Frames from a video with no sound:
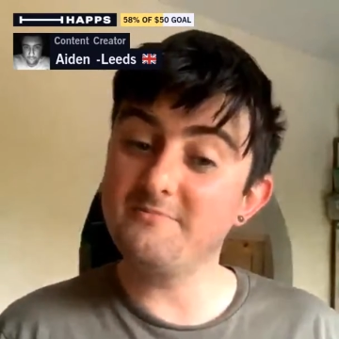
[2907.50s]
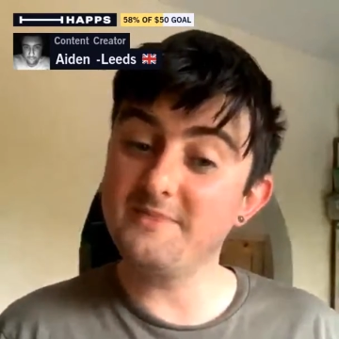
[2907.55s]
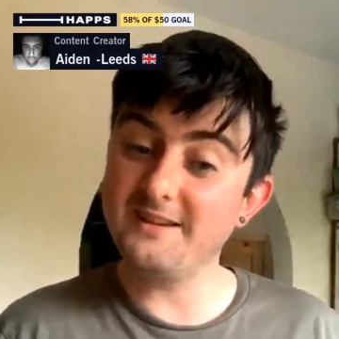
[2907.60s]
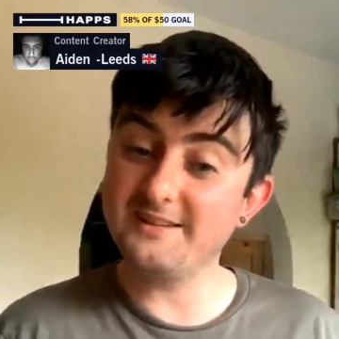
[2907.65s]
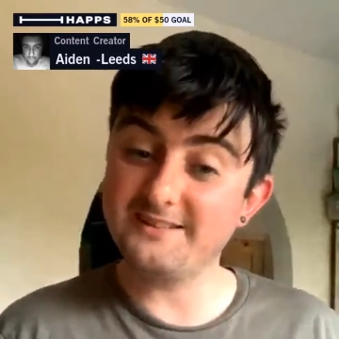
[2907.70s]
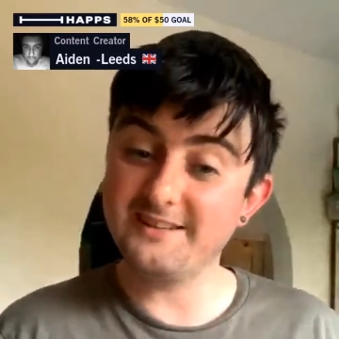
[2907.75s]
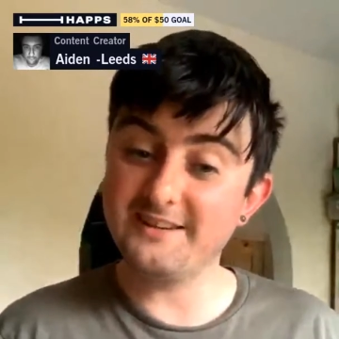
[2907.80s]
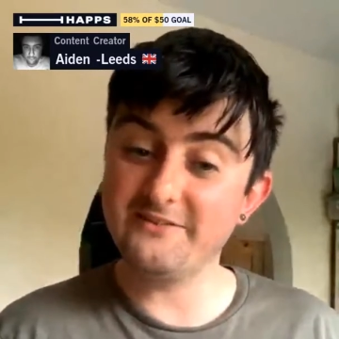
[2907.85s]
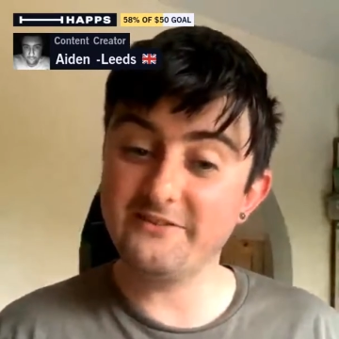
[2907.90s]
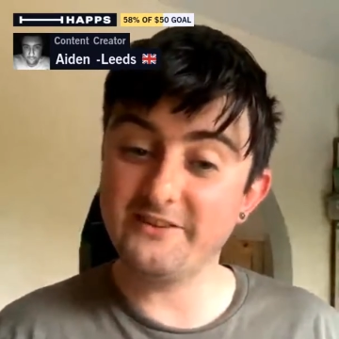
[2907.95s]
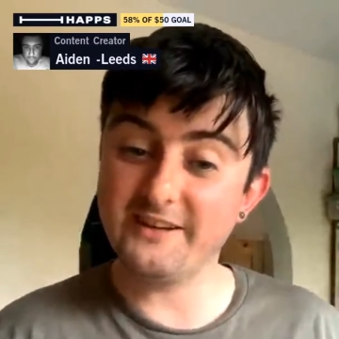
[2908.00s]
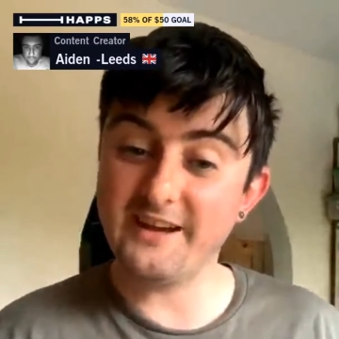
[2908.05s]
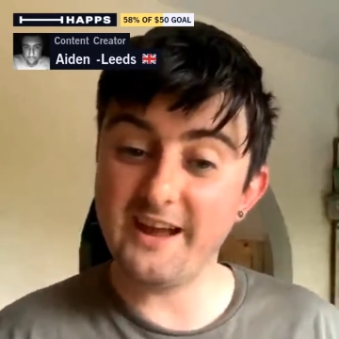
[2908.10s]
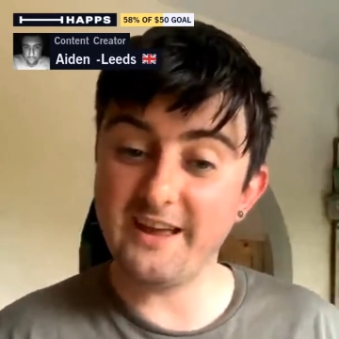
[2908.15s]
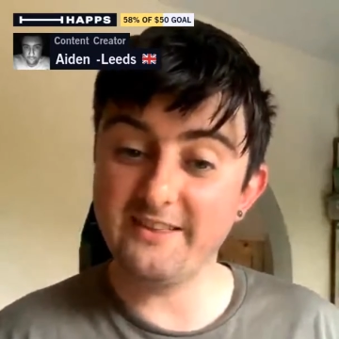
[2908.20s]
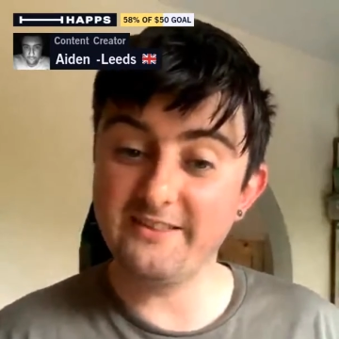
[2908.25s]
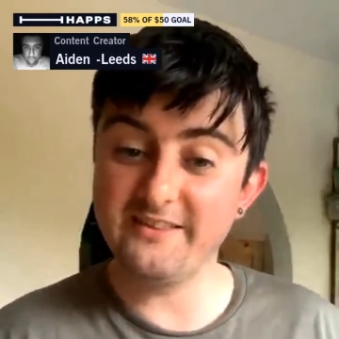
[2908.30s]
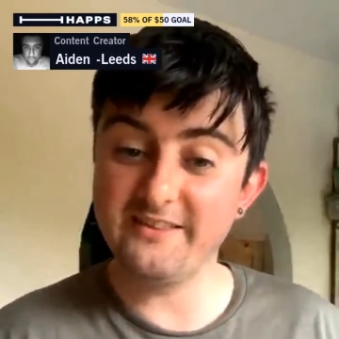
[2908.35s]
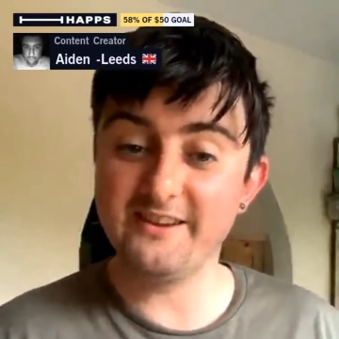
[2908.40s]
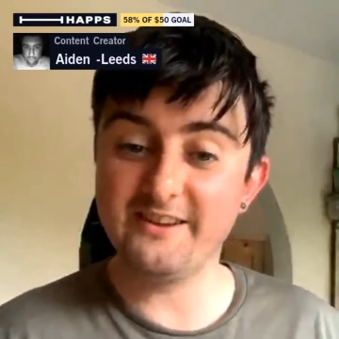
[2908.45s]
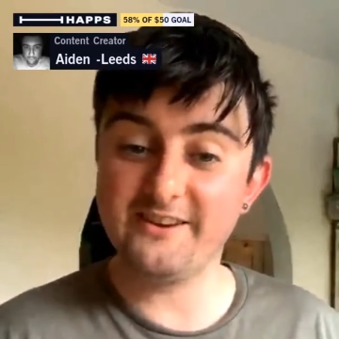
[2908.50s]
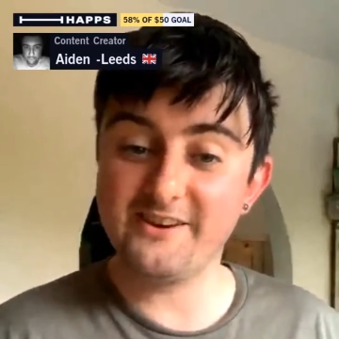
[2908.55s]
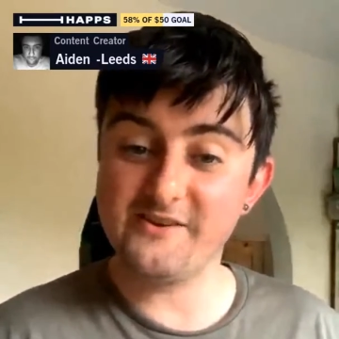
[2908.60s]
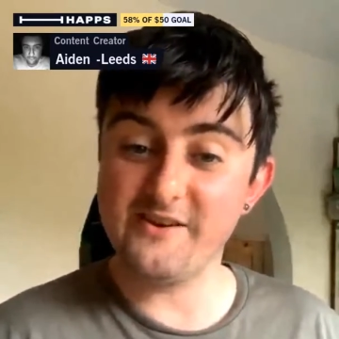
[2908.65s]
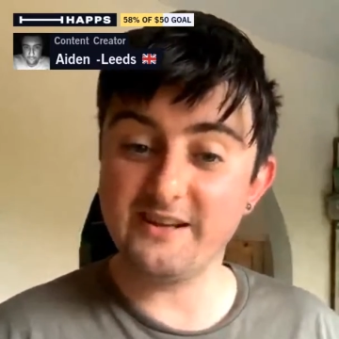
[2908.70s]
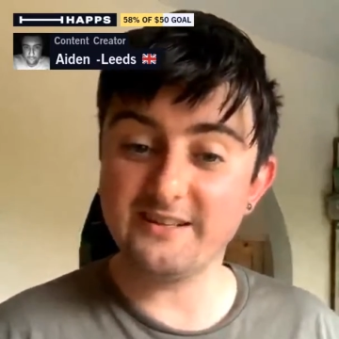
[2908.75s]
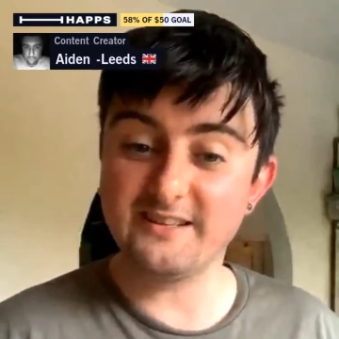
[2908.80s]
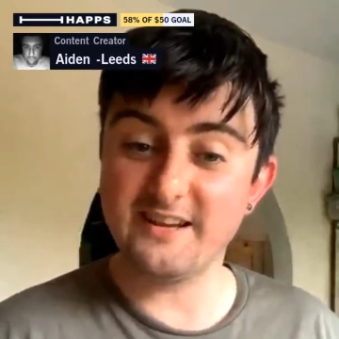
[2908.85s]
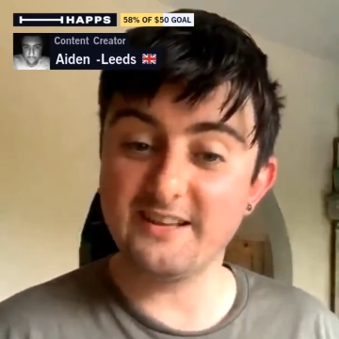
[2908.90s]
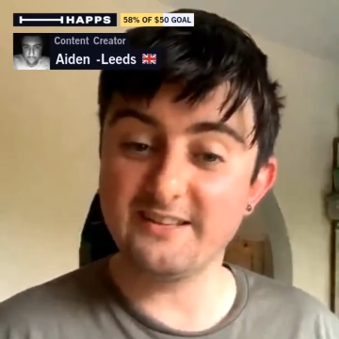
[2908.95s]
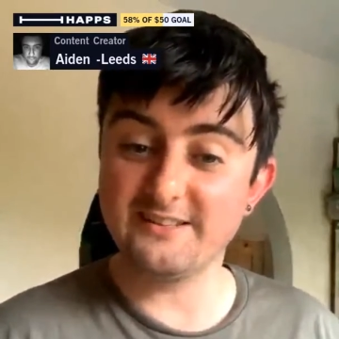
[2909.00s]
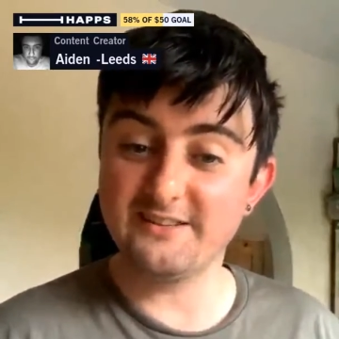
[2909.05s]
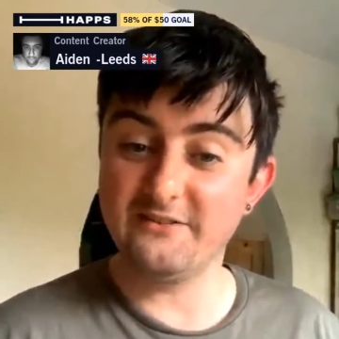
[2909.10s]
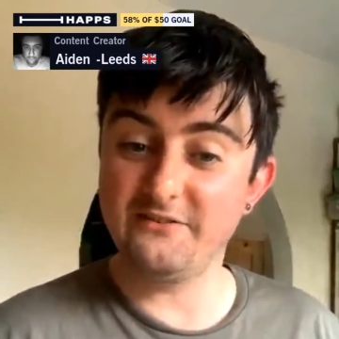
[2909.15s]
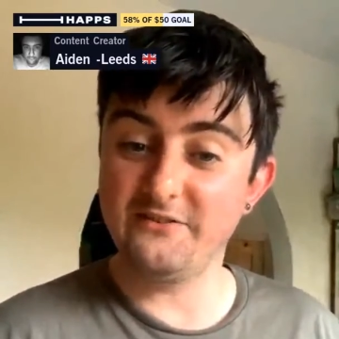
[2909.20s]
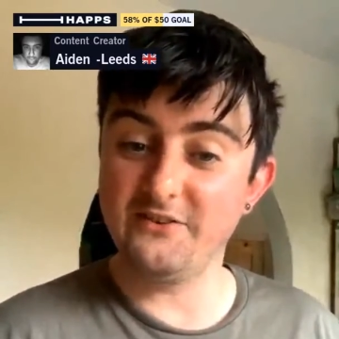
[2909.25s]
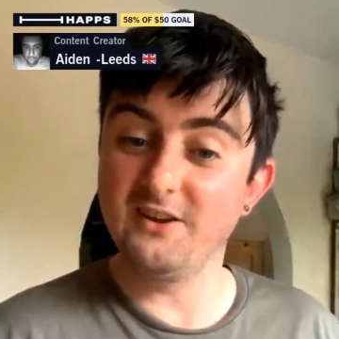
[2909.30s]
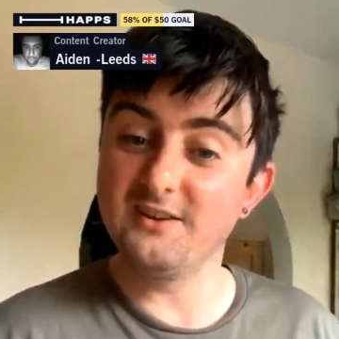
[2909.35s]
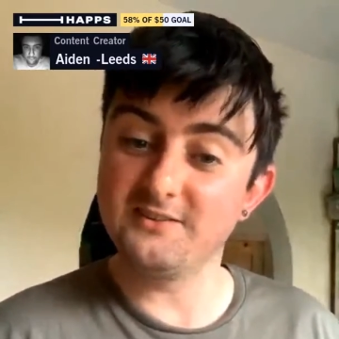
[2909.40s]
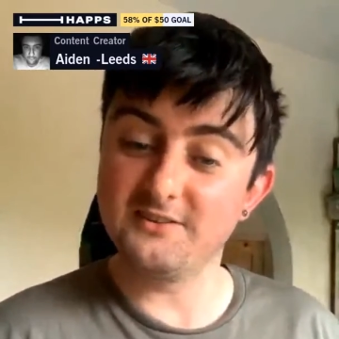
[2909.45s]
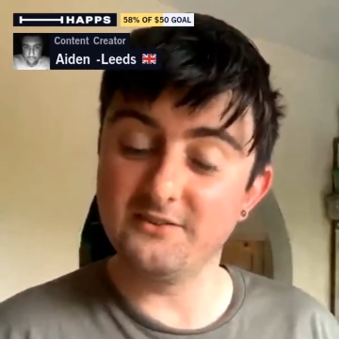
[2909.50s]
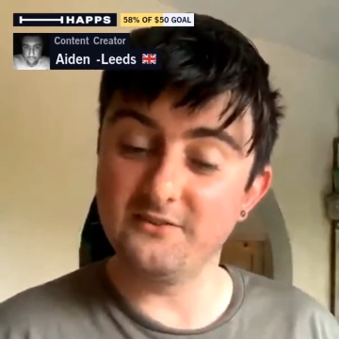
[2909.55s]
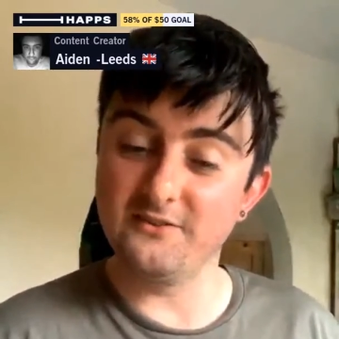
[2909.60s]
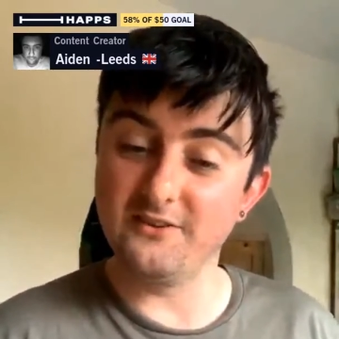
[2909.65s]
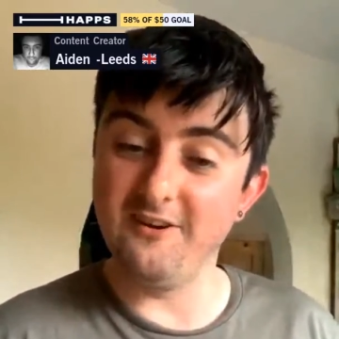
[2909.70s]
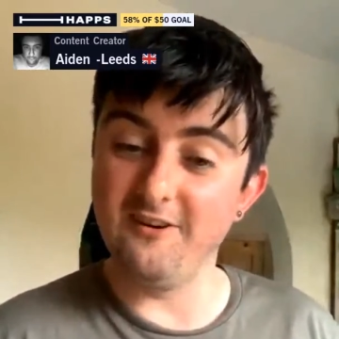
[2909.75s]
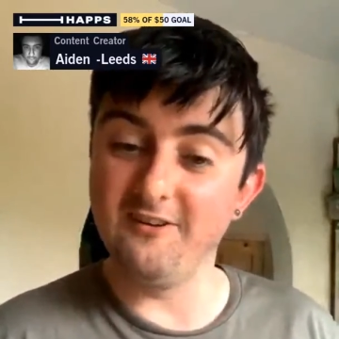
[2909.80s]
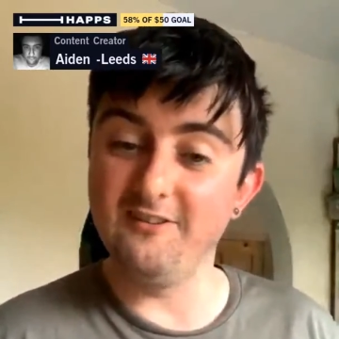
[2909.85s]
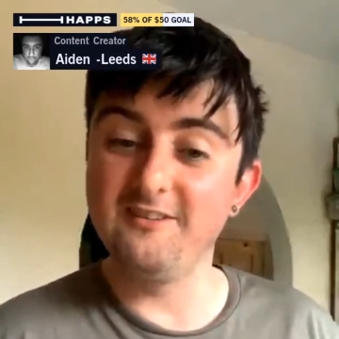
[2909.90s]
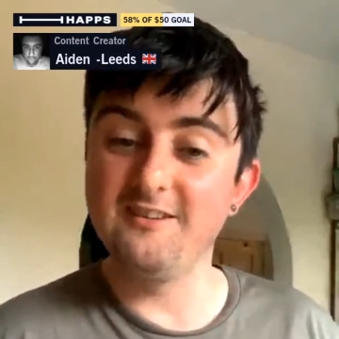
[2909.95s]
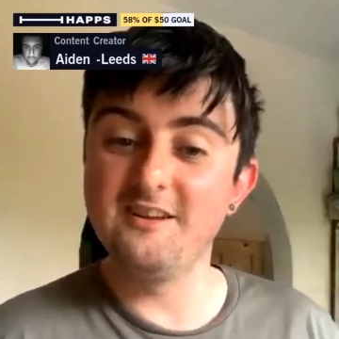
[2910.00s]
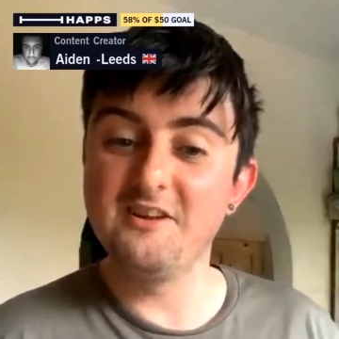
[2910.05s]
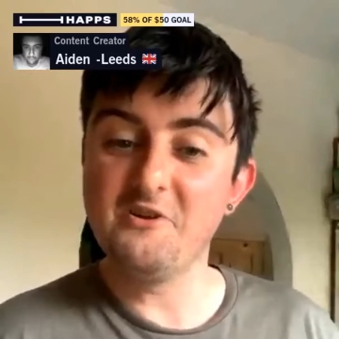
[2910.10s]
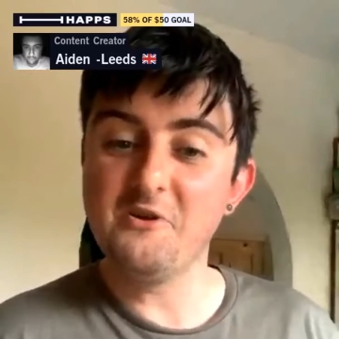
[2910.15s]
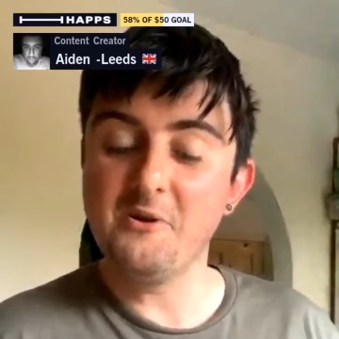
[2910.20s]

Missy, for getting the correct answer first of all.